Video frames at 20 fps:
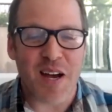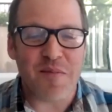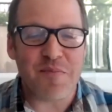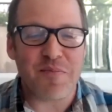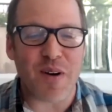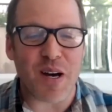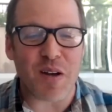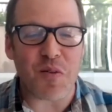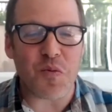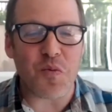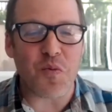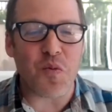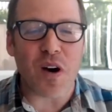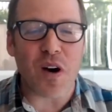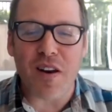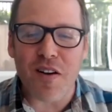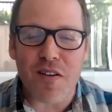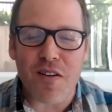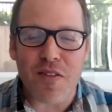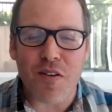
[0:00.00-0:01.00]
But
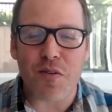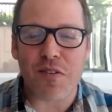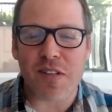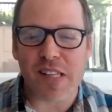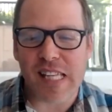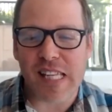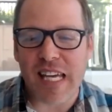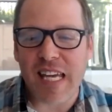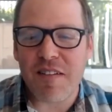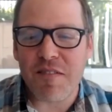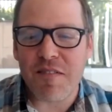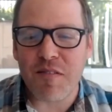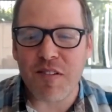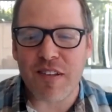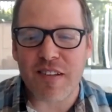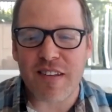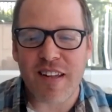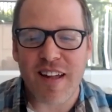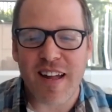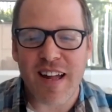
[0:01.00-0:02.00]
what are those
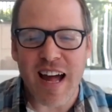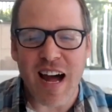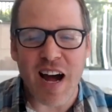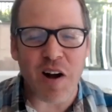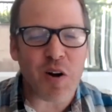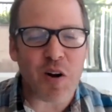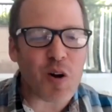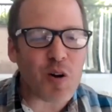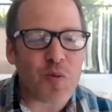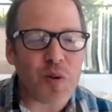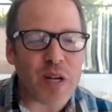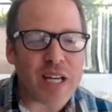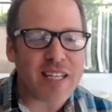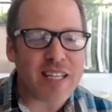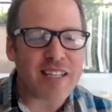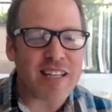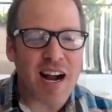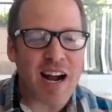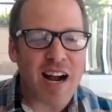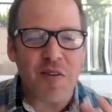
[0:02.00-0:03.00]
leaves? How are,
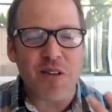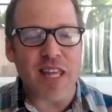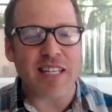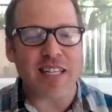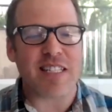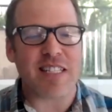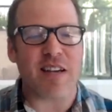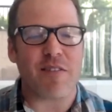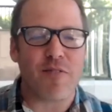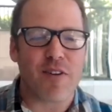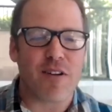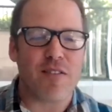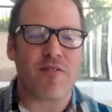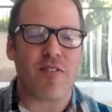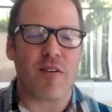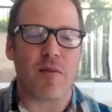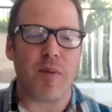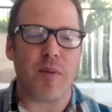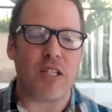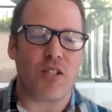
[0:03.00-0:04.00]
we, how are they different
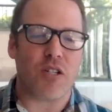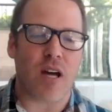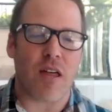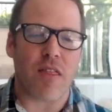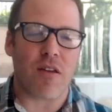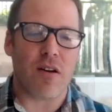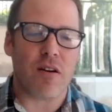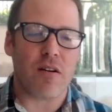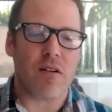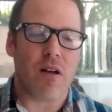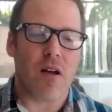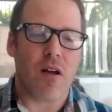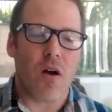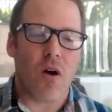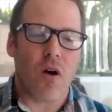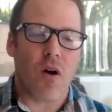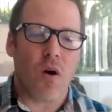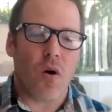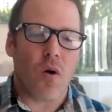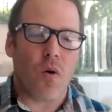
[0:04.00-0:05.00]
from each other?
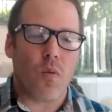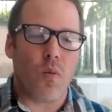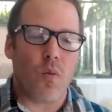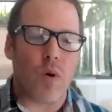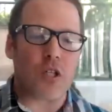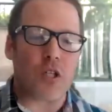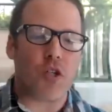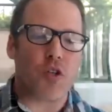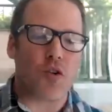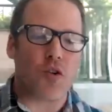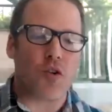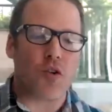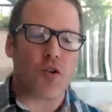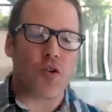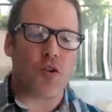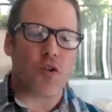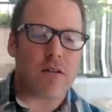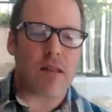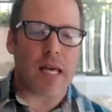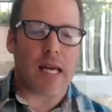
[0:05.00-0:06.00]
What
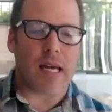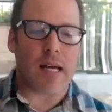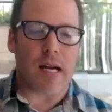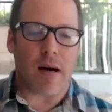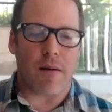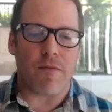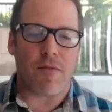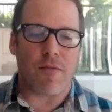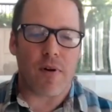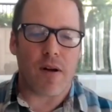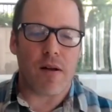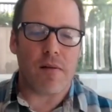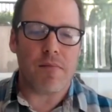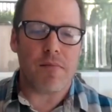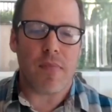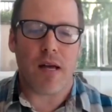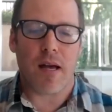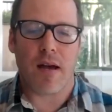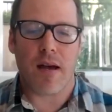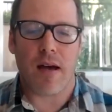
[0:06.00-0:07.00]
tree do they come
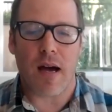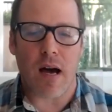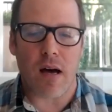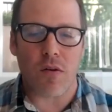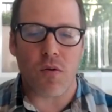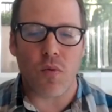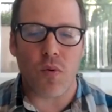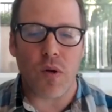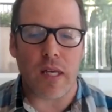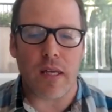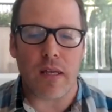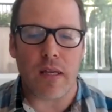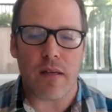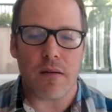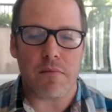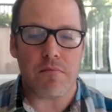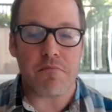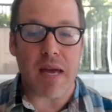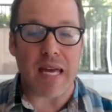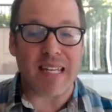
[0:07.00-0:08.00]
from? How do we
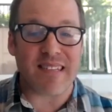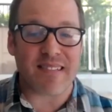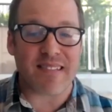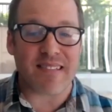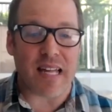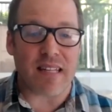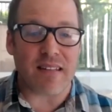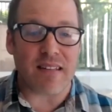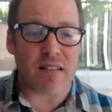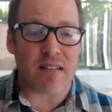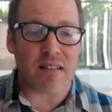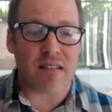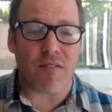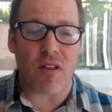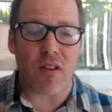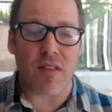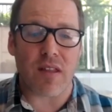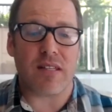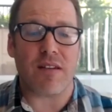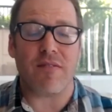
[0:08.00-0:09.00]
make sense of
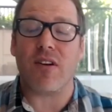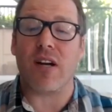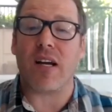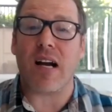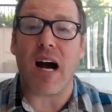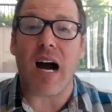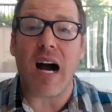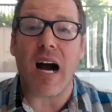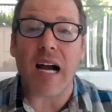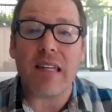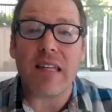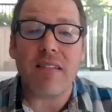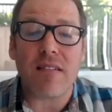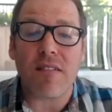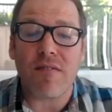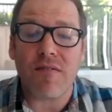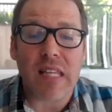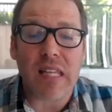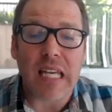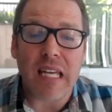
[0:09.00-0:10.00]
all the different kinds
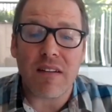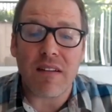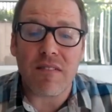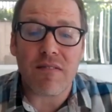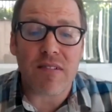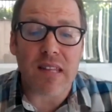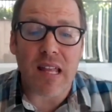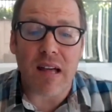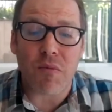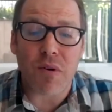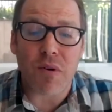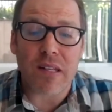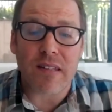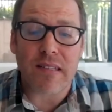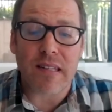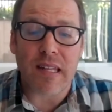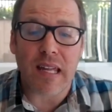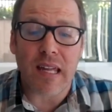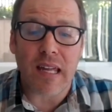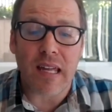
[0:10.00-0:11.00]
of leaves that we
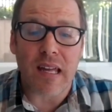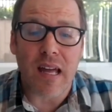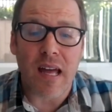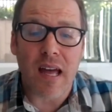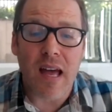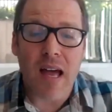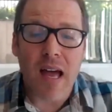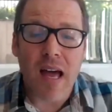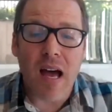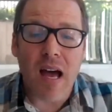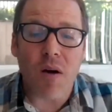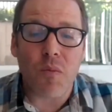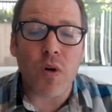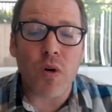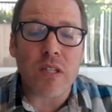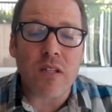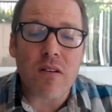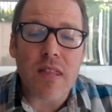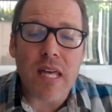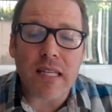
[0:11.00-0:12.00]
see? and
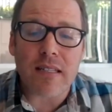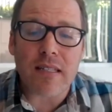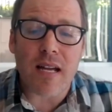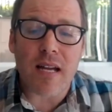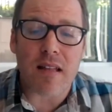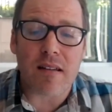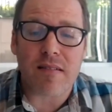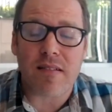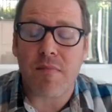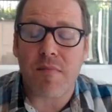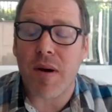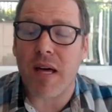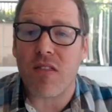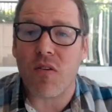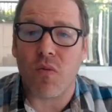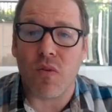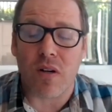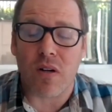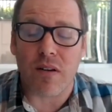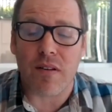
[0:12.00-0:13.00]
what do they tell us about the
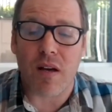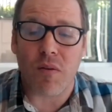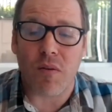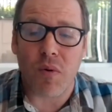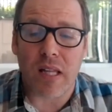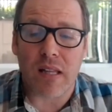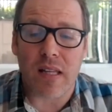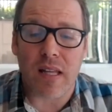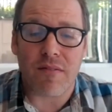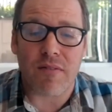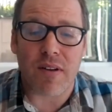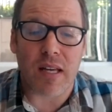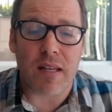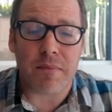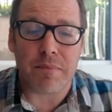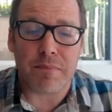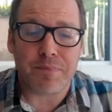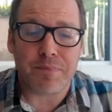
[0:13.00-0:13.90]
world that we live in?